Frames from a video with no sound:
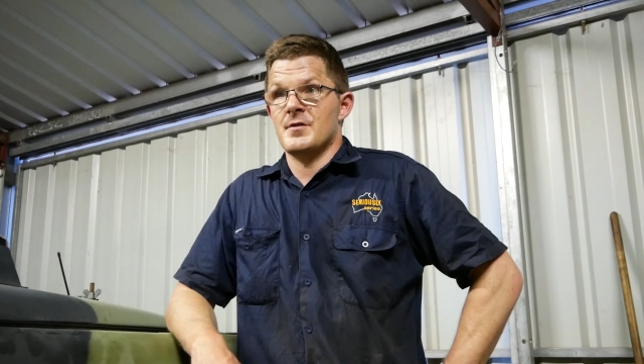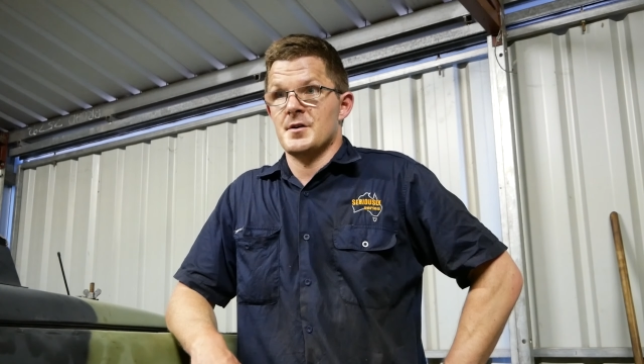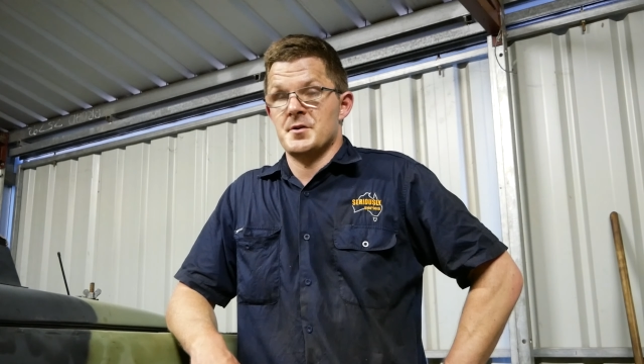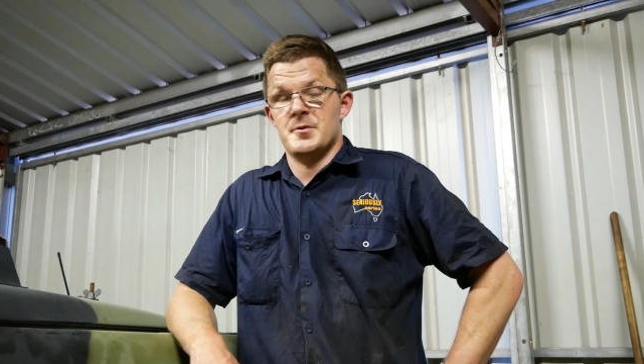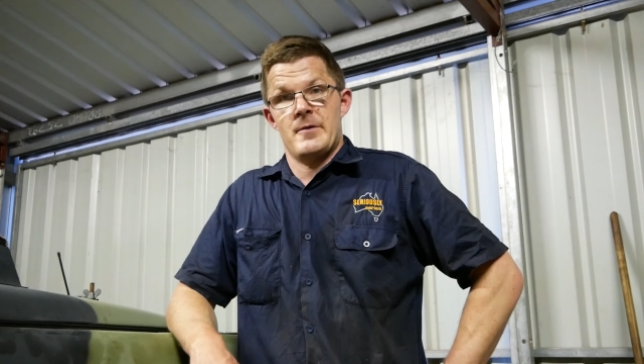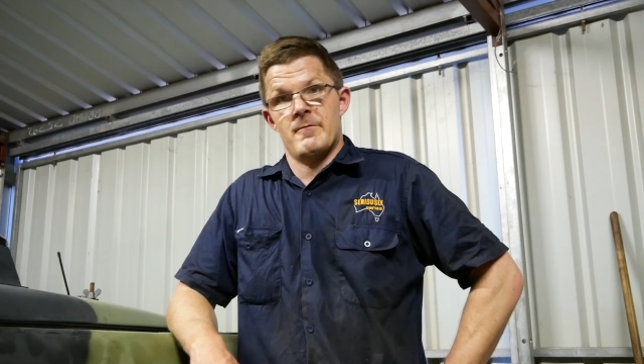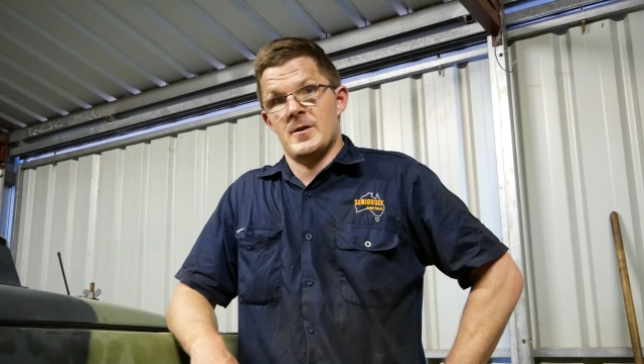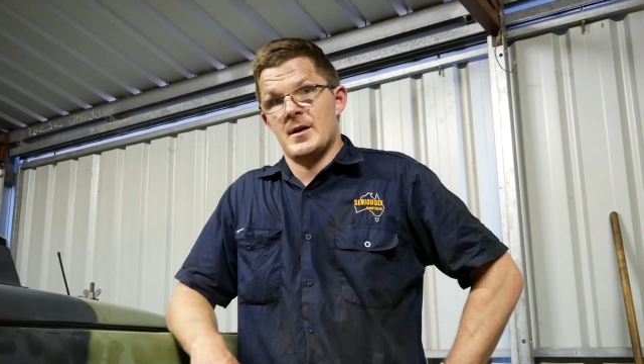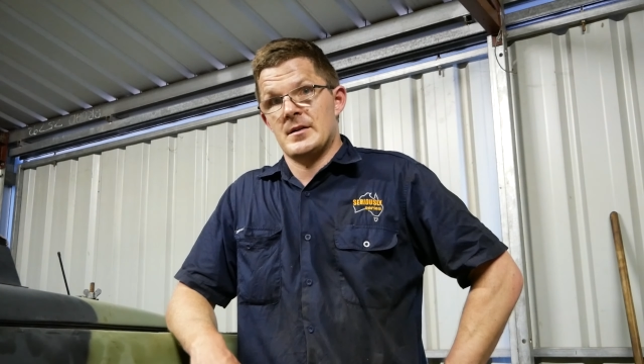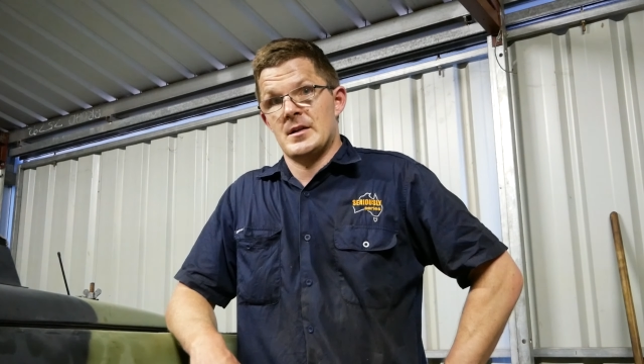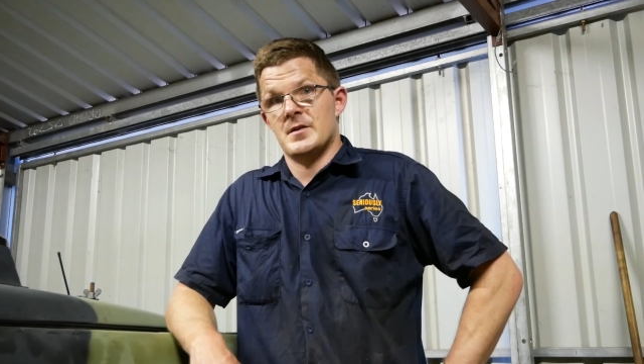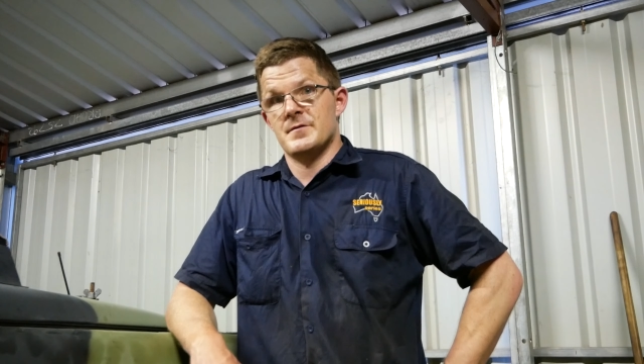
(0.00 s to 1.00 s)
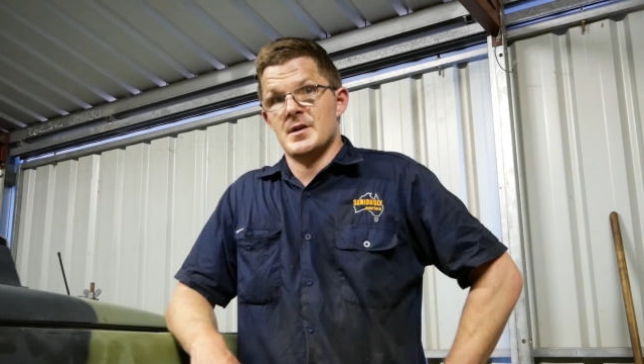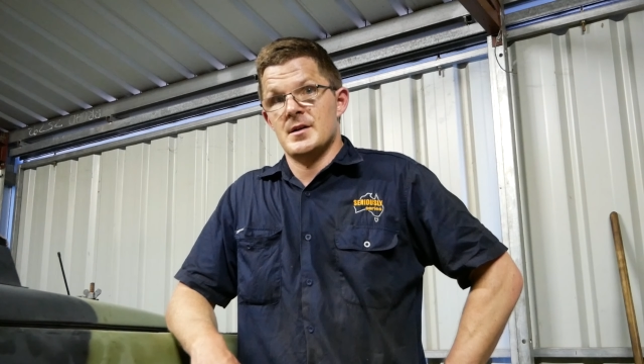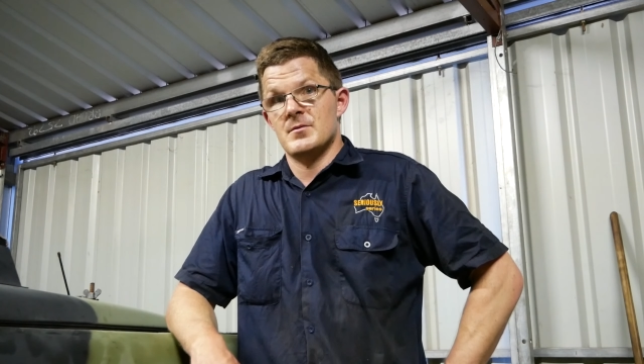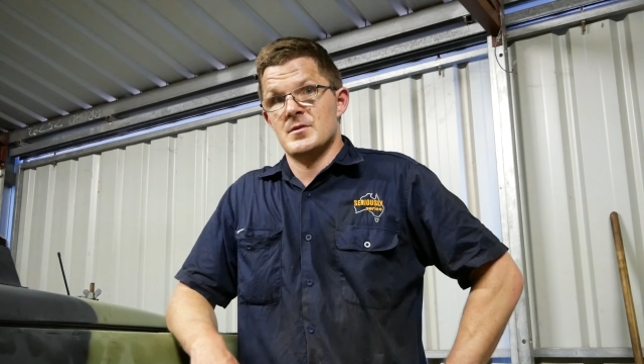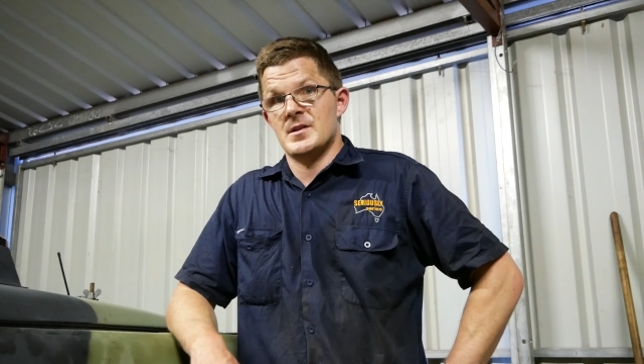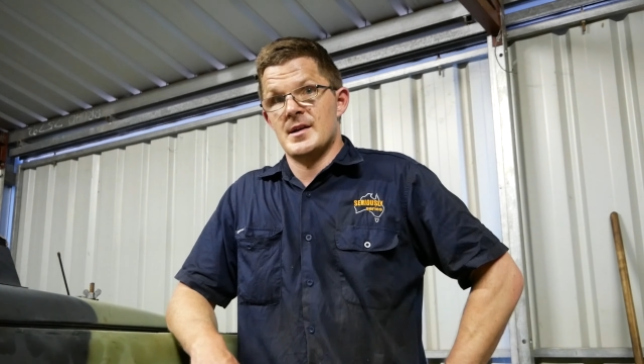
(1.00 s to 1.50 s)
I do everything that I've
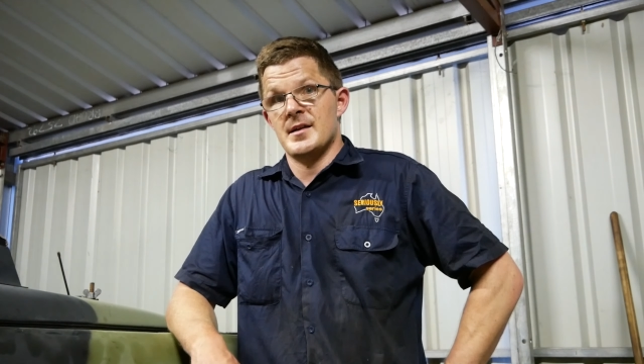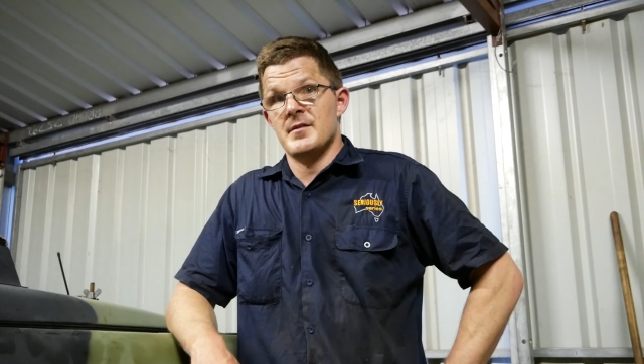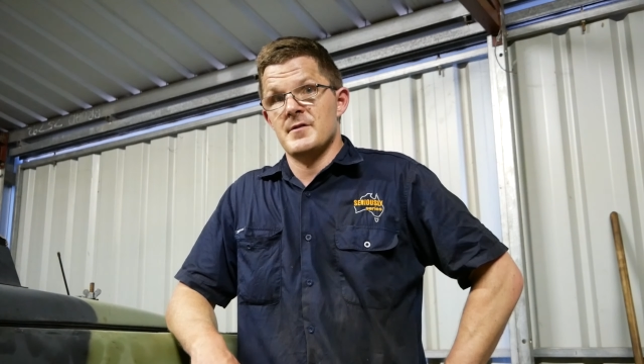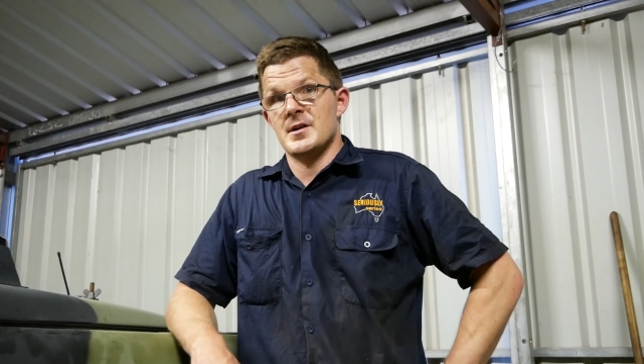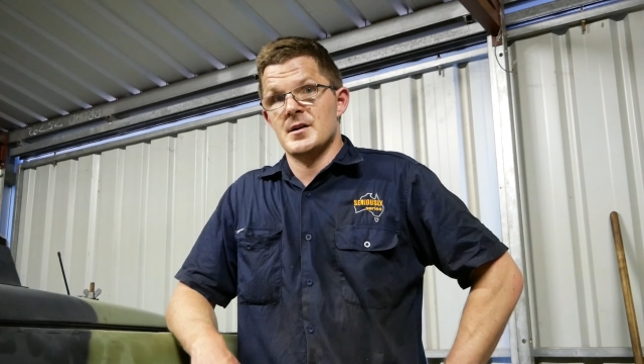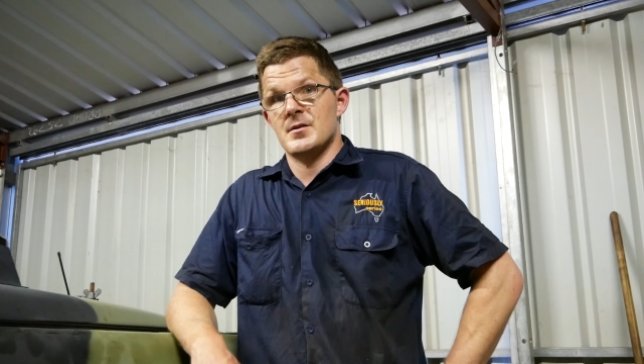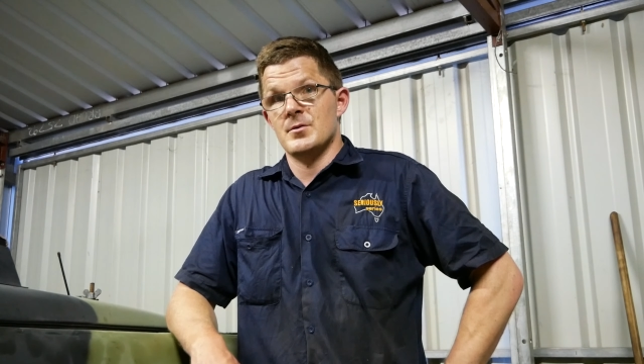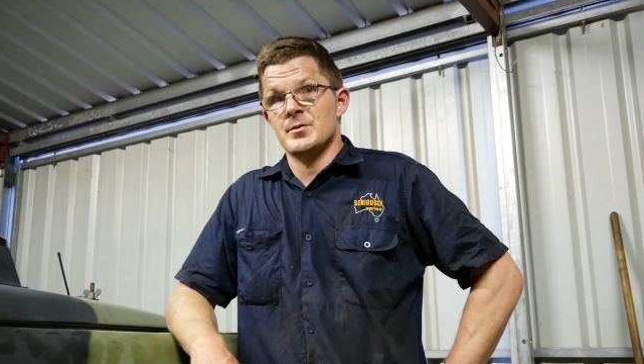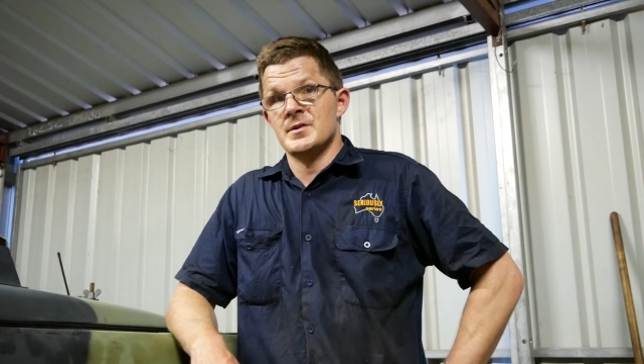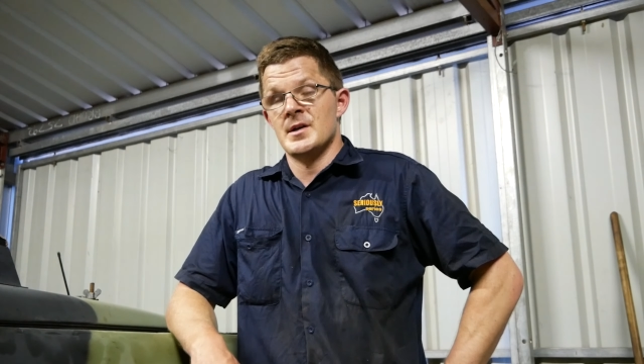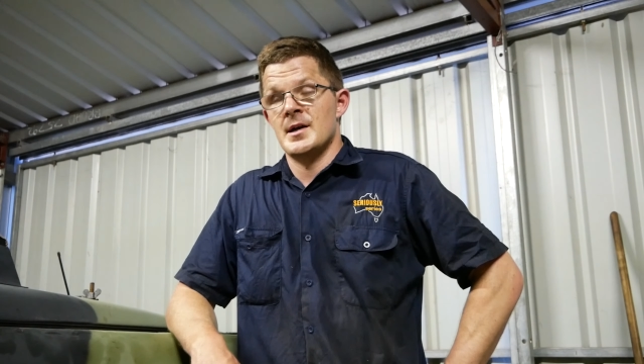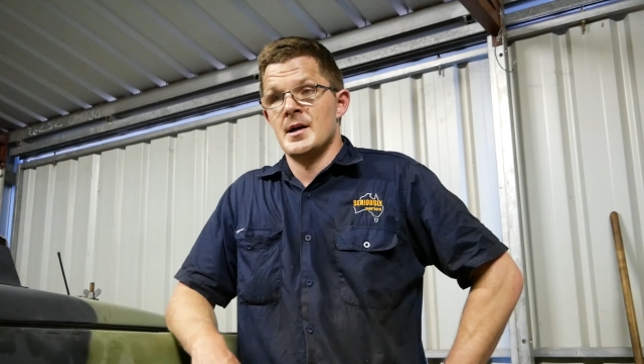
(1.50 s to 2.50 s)
done to the other vehicles,